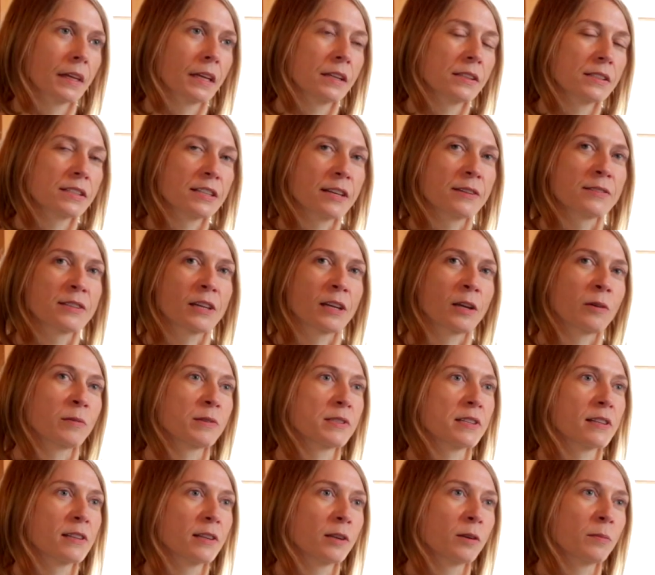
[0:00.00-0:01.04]
It sounds like it
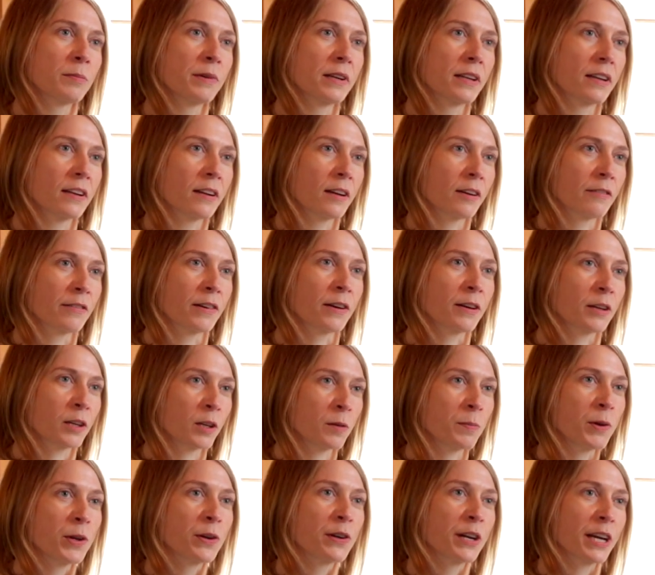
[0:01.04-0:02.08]
was a little bit of a
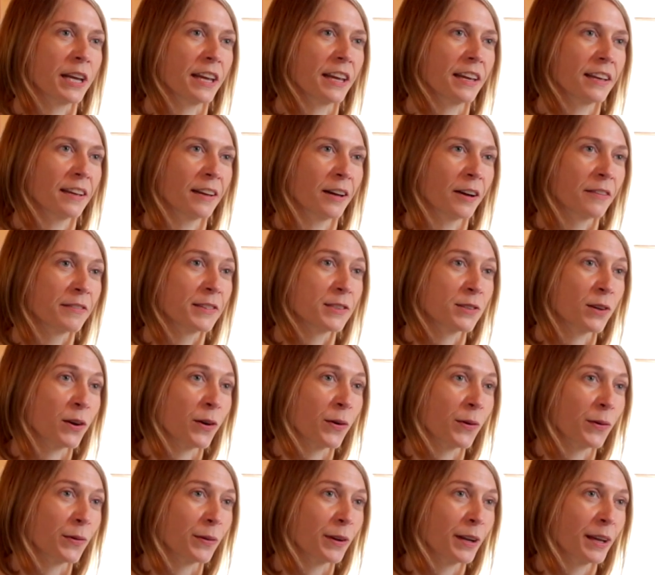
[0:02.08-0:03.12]
community of its
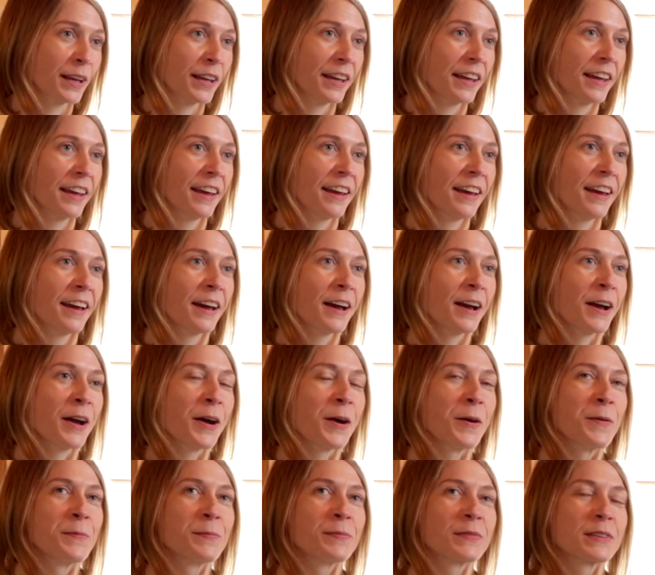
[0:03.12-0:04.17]
own.
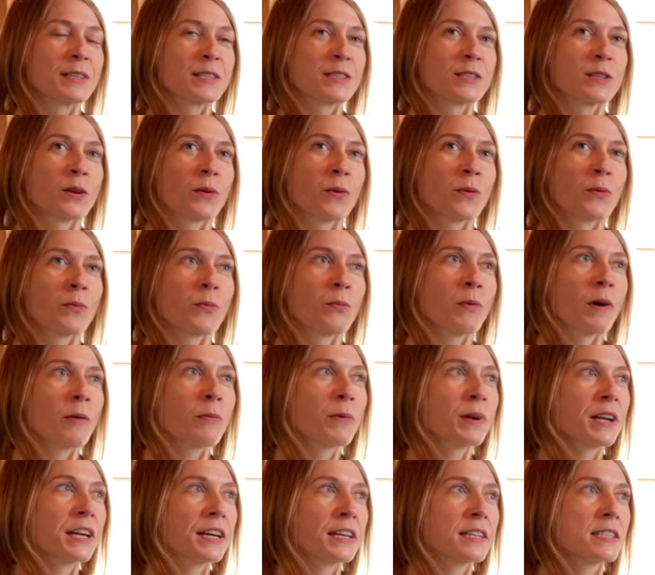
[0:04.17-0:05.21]
So what
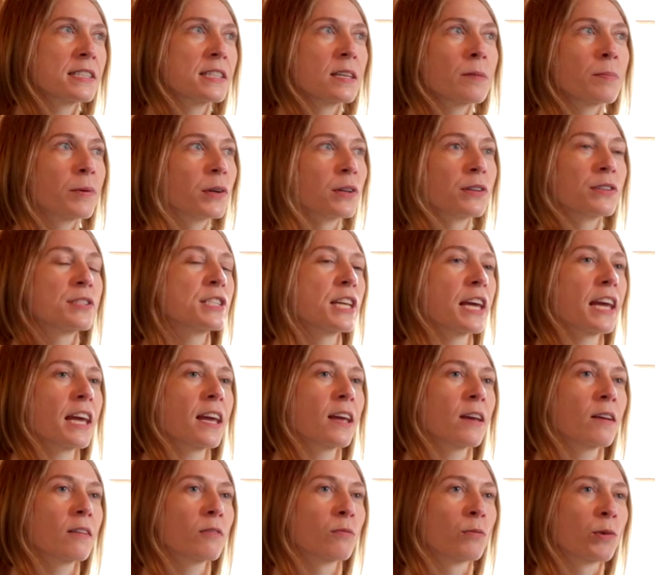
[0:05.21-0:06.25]
would a typical
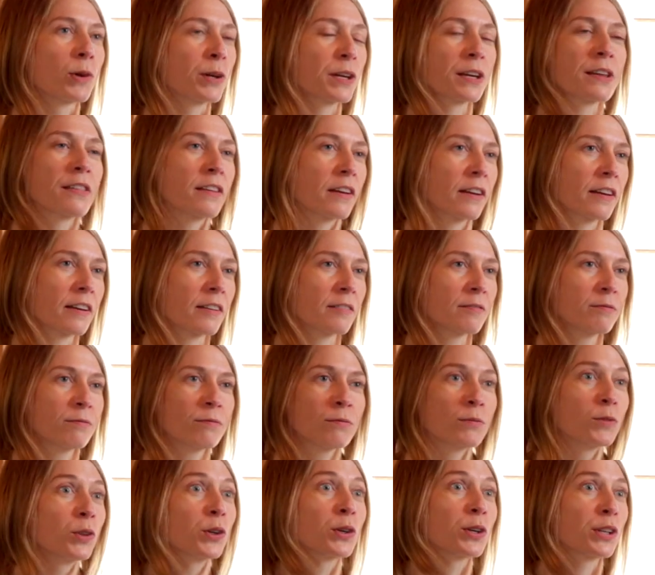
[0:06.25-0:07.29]
day working there
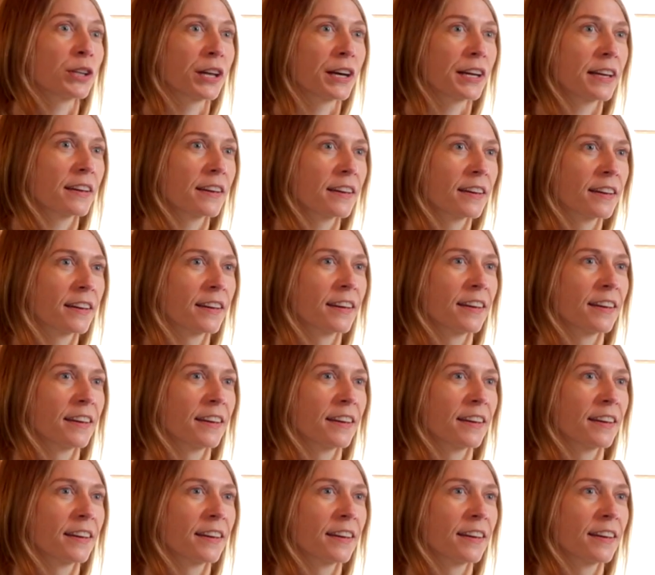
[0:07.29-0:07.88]
look like?